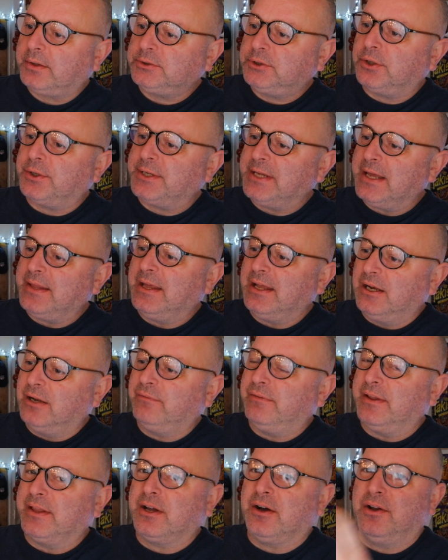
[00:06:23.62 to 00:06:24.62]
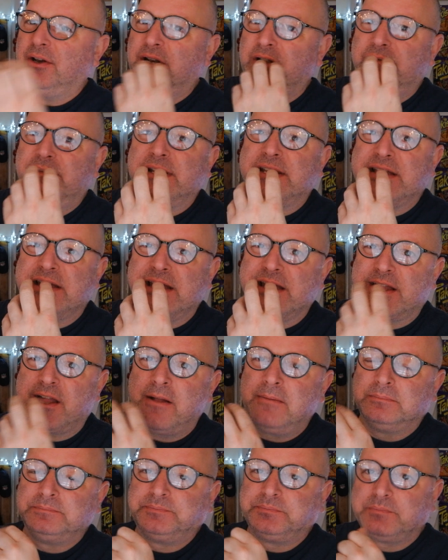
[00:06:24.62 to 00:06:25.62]
Oh yeah, they're lovely. They've got a lovely kick,
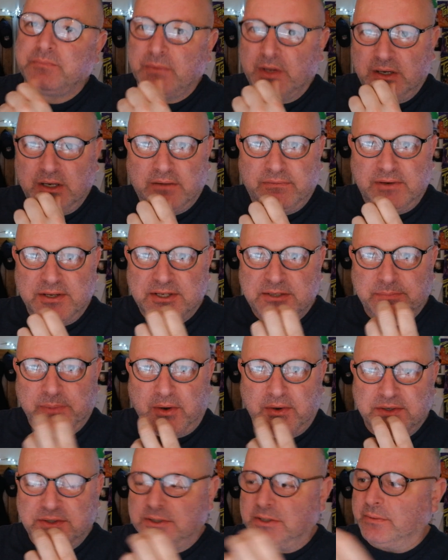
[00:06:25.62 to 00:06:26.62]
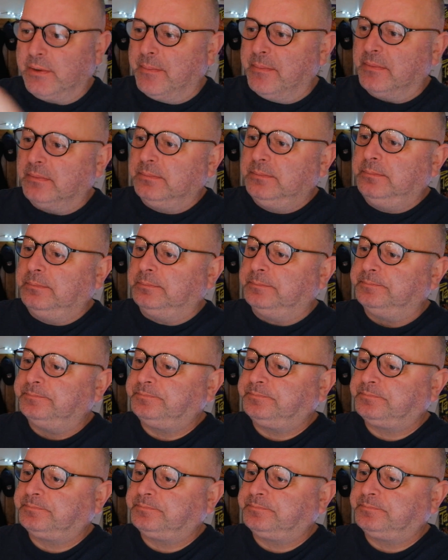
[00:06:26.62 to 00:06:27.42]
lovely spice to them.